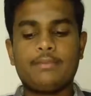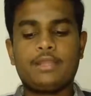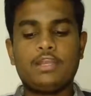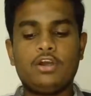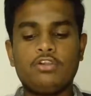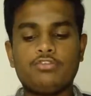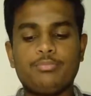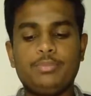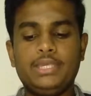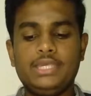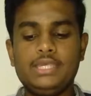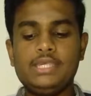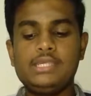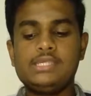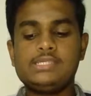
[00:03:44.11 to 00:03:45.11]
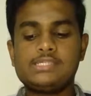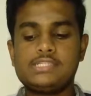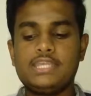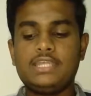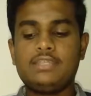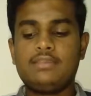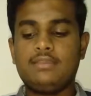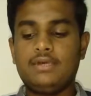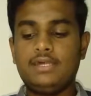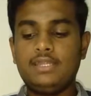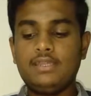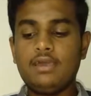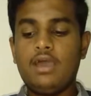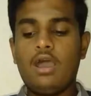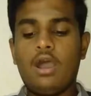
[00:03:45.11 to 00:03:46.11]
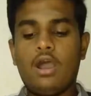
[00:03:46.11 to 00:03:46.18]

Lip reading: Clause B states that